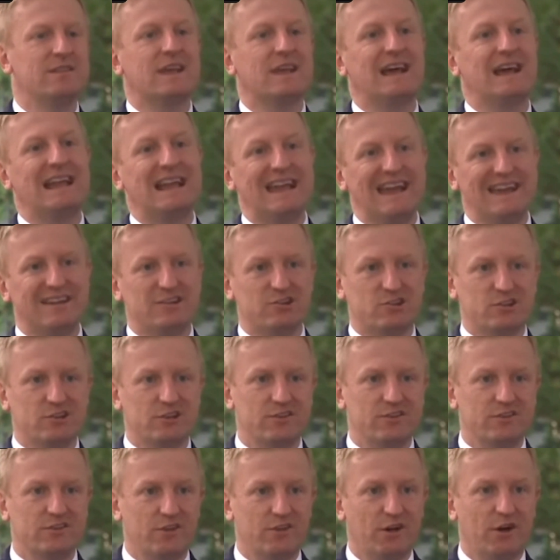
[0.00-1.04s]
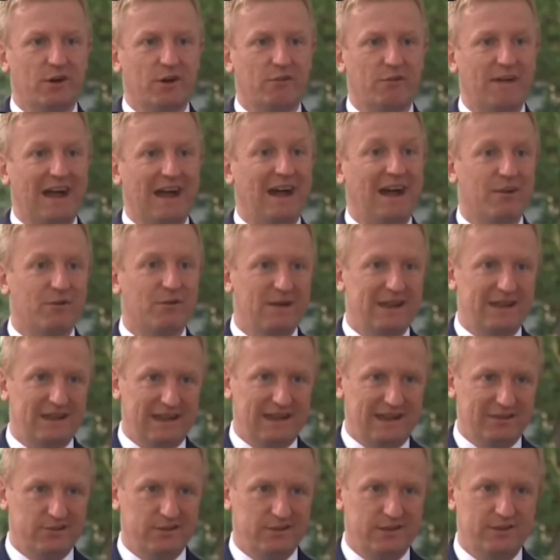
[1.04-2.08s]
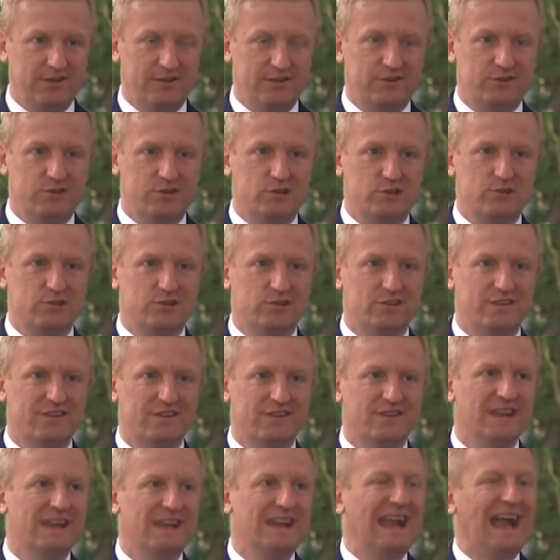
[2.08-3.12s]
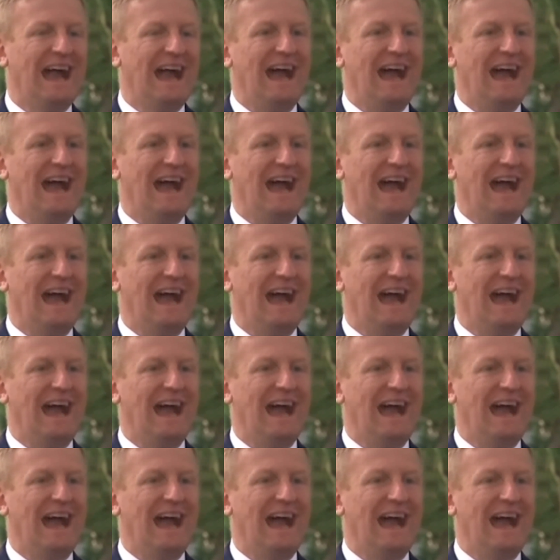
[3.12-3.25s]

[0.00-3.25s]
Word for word: The collections of our great national institutions